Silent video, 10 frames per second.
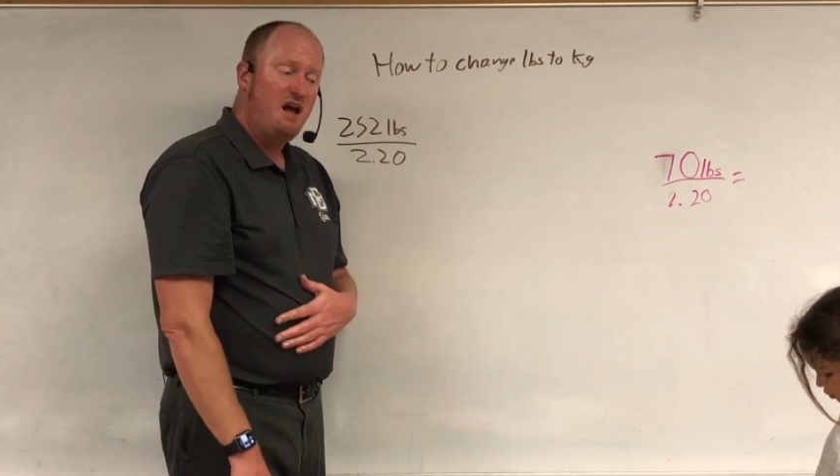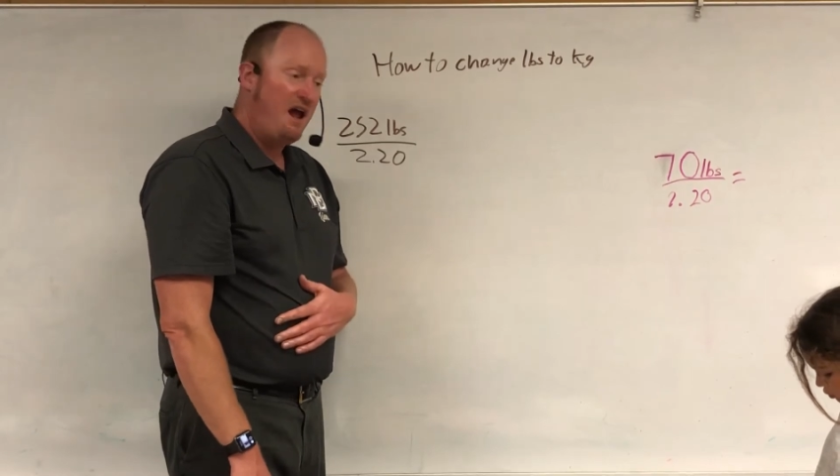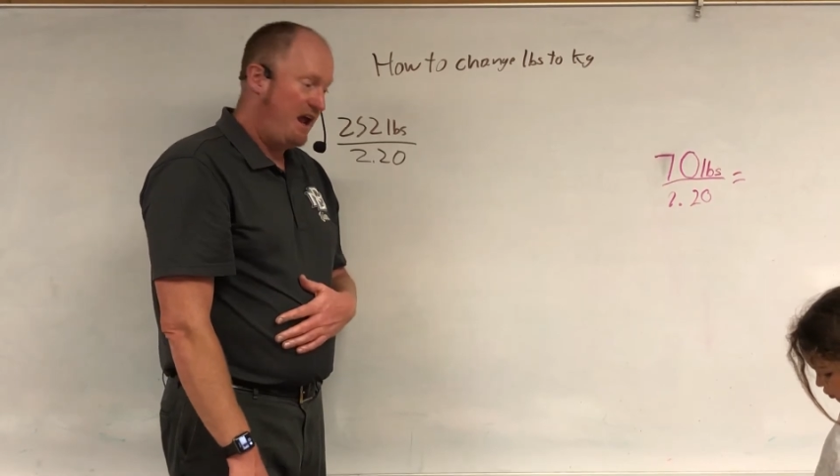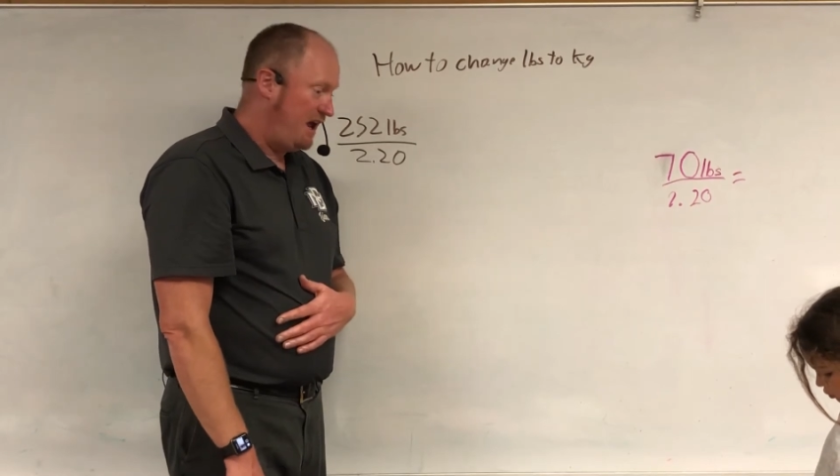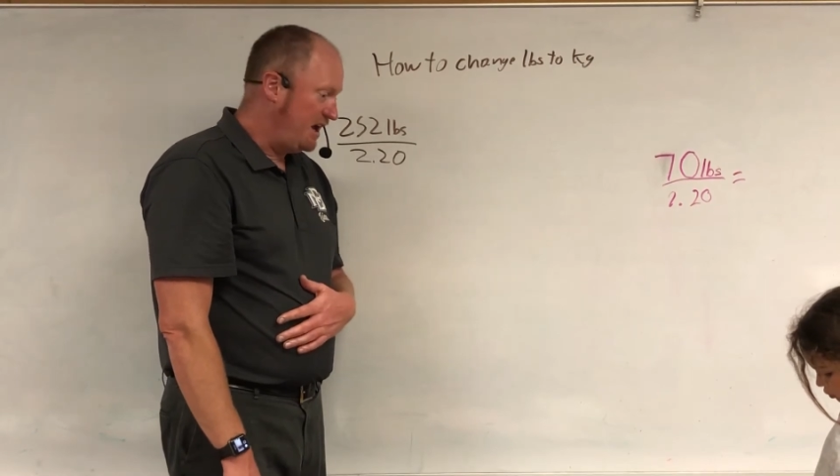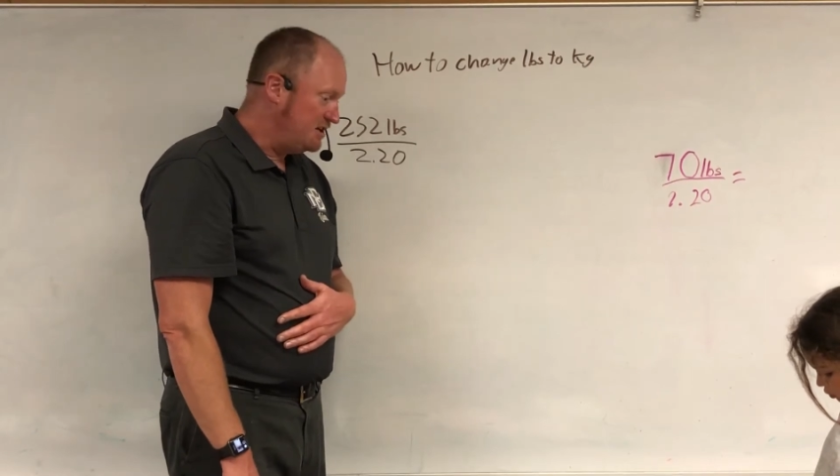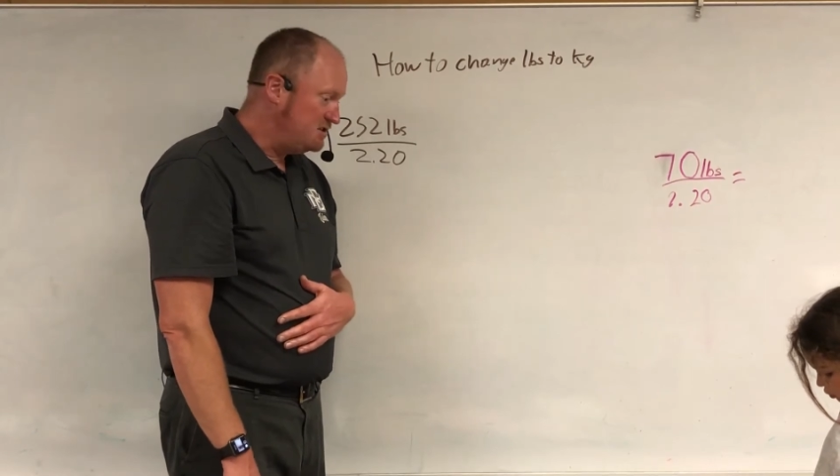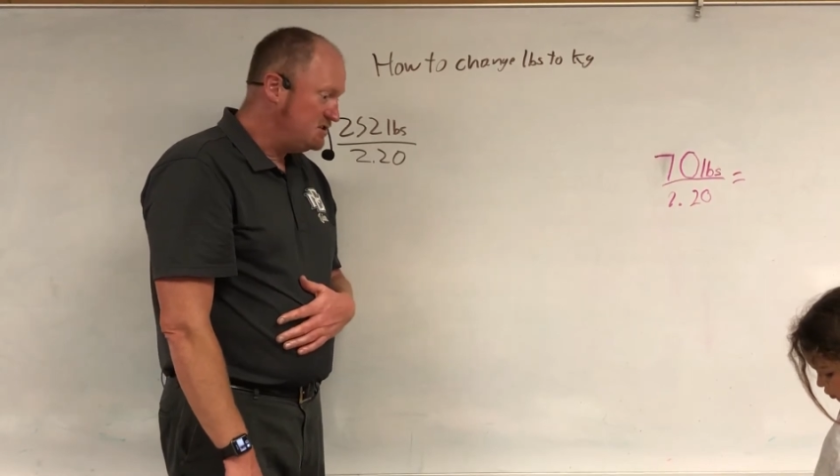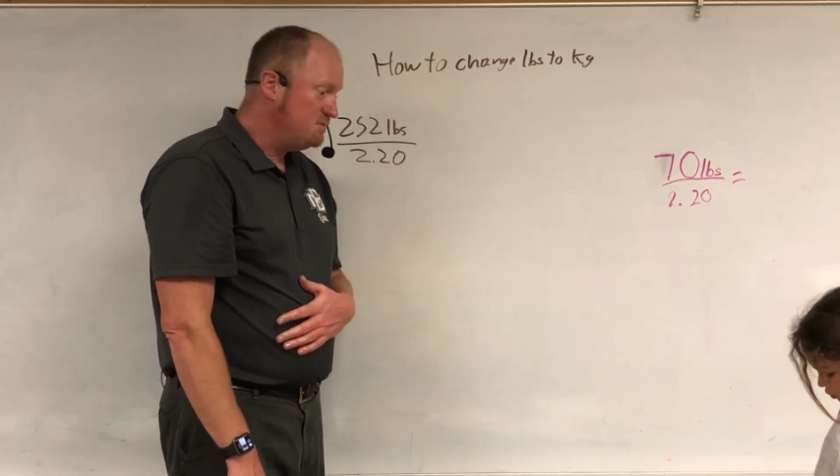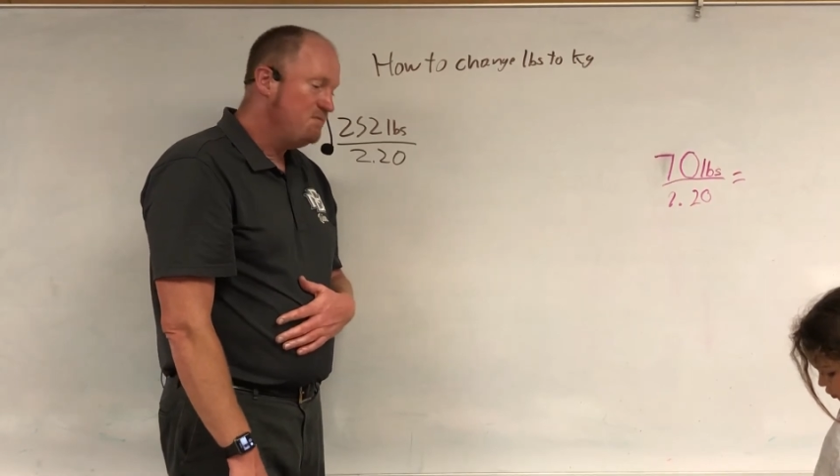
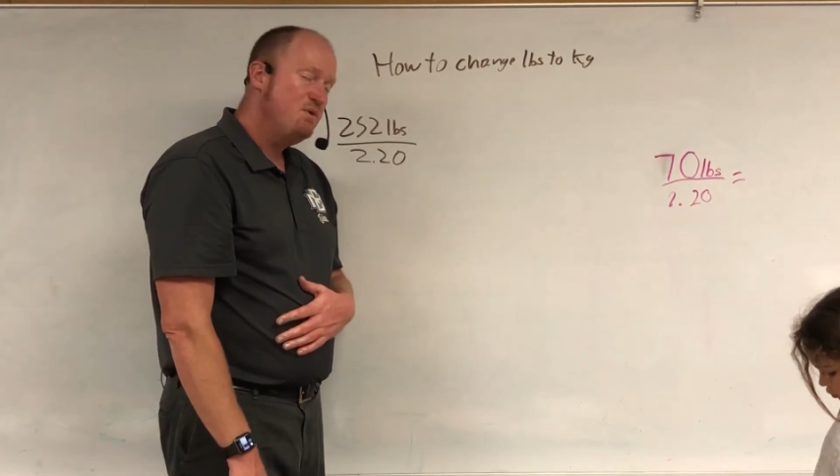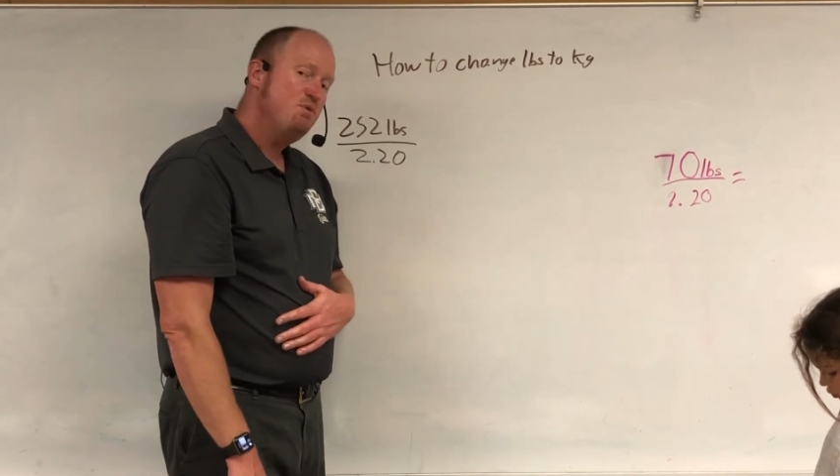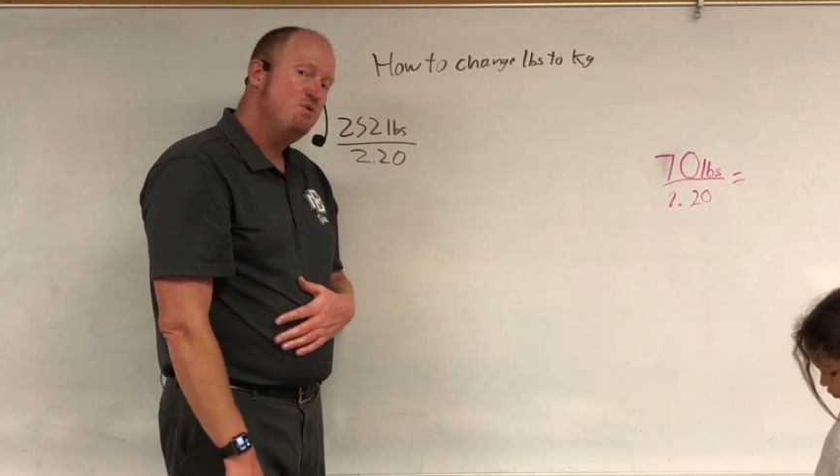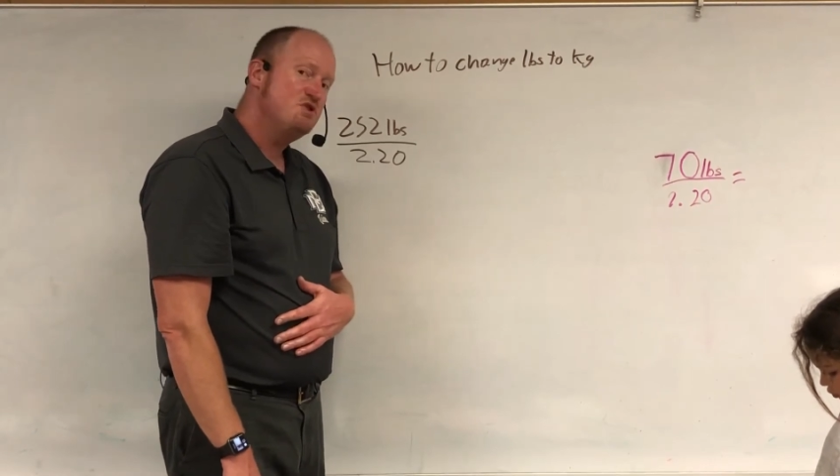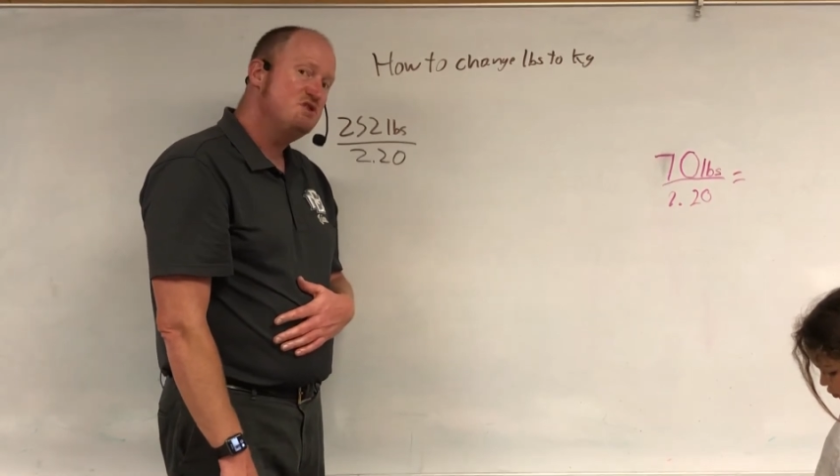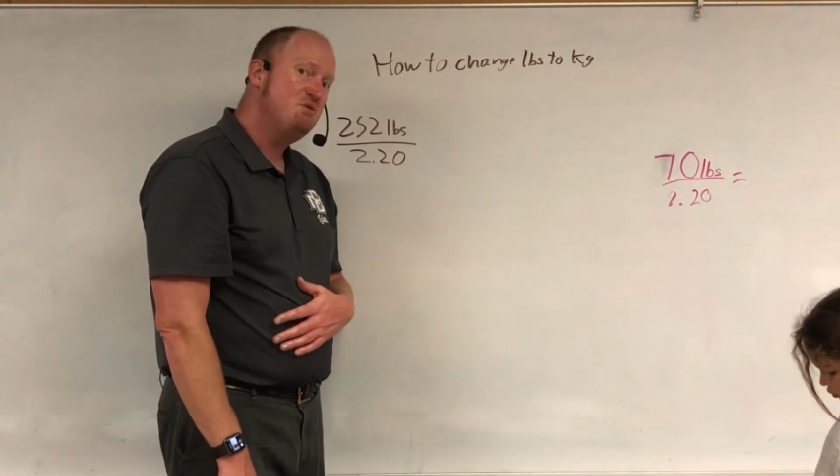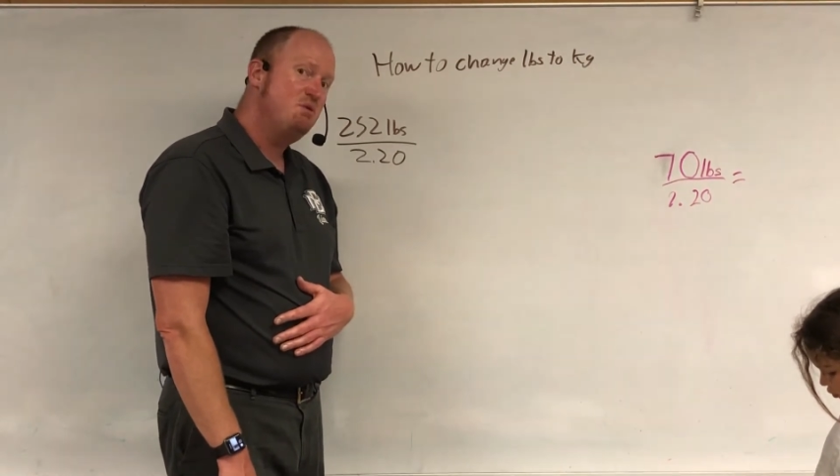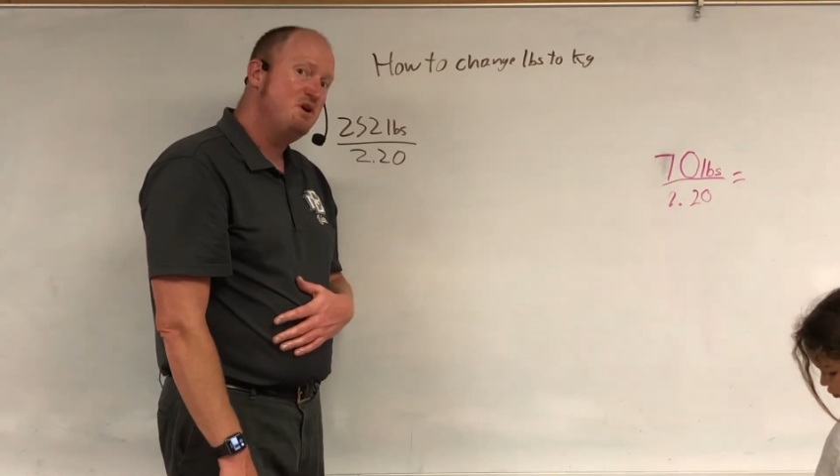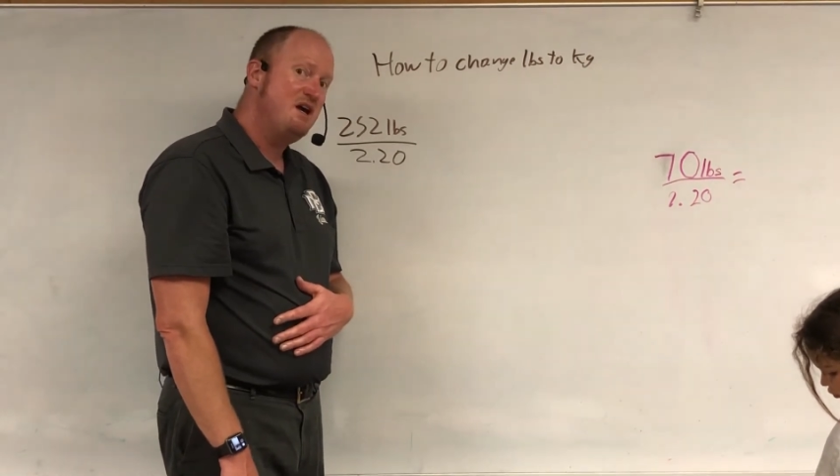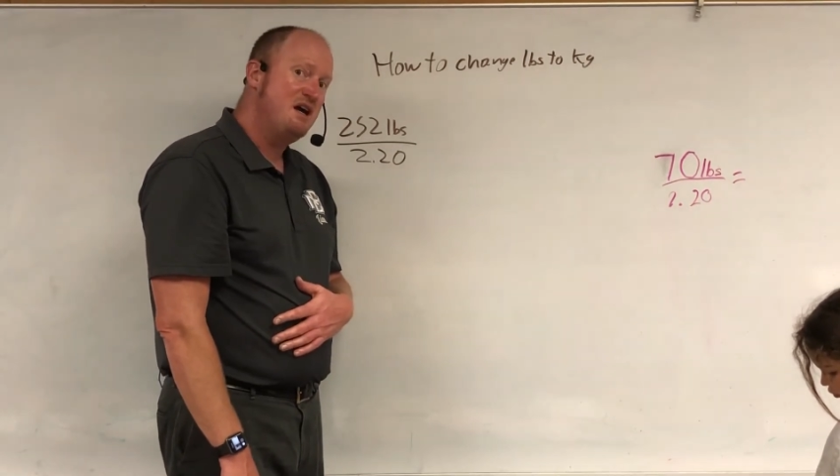And we'll see what
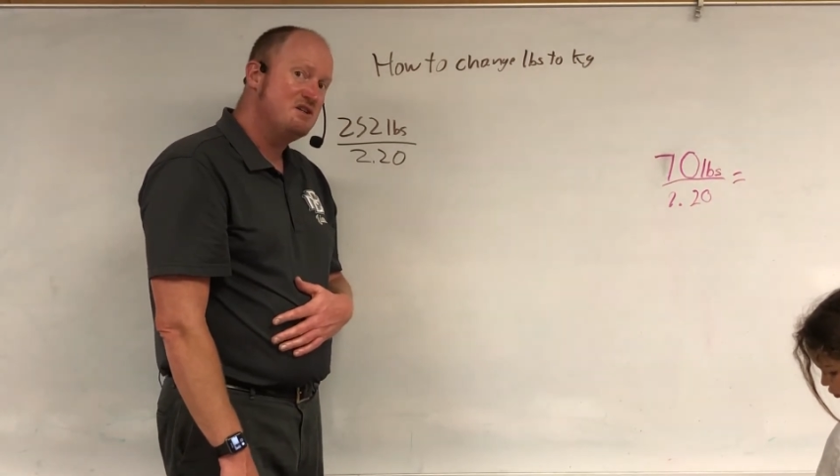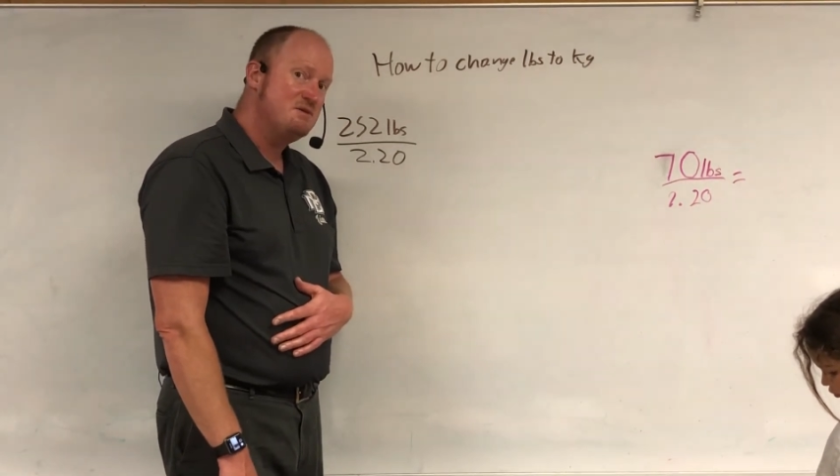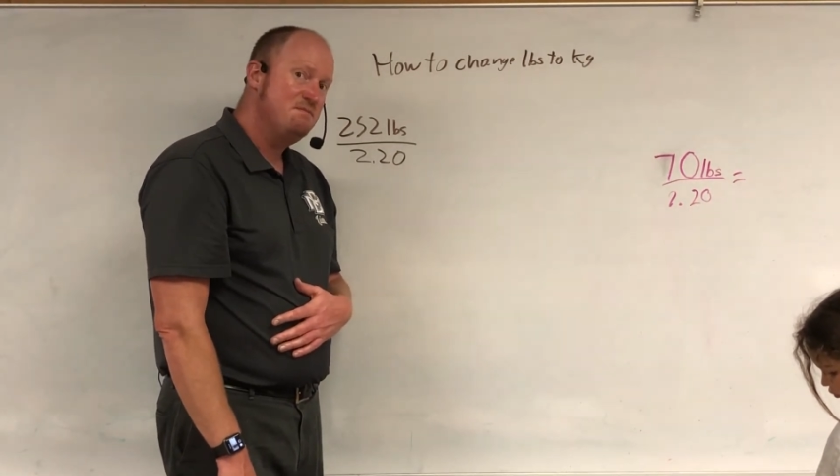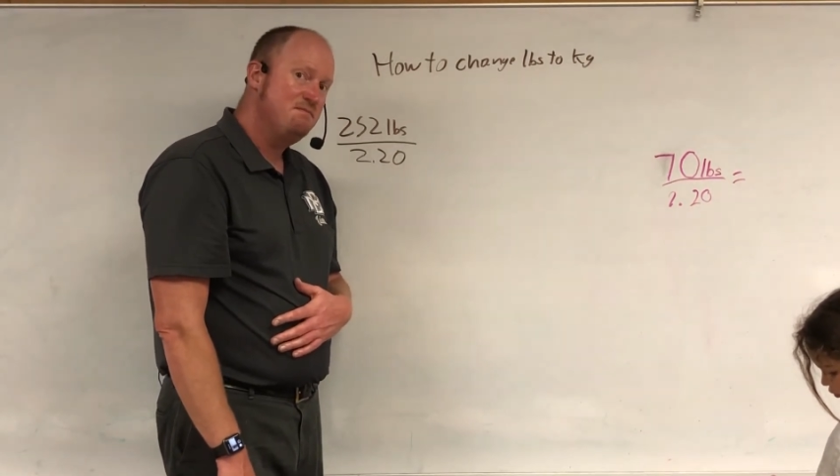we get.